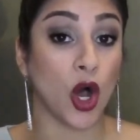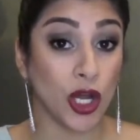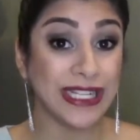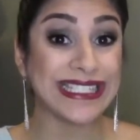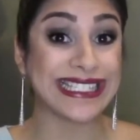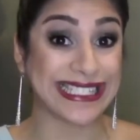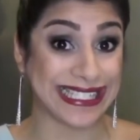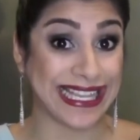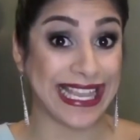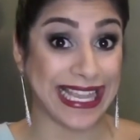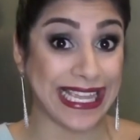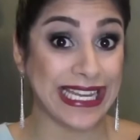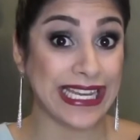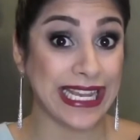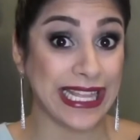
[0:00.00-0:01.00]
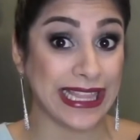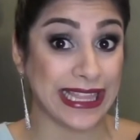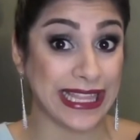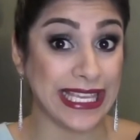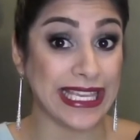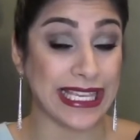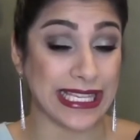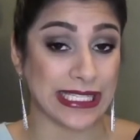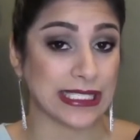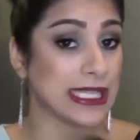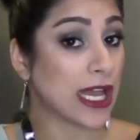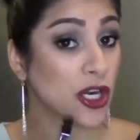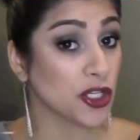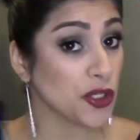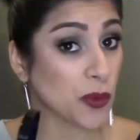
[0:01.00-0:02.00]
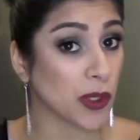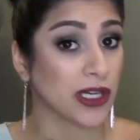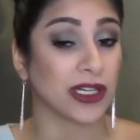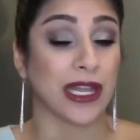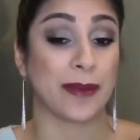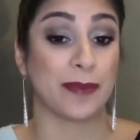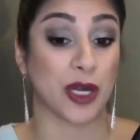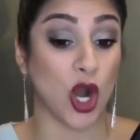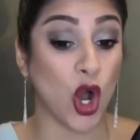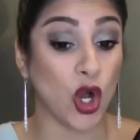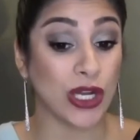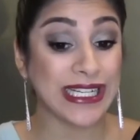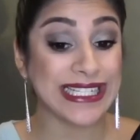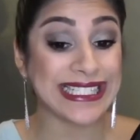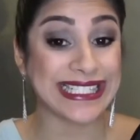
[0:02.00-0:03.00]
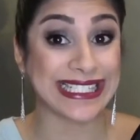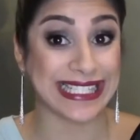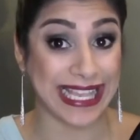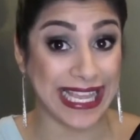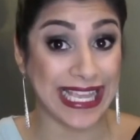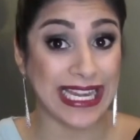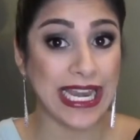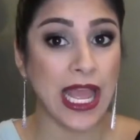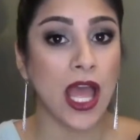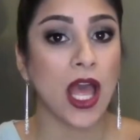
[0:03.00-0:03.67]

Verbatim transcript: on skin, these, not on your waterline, but on skin,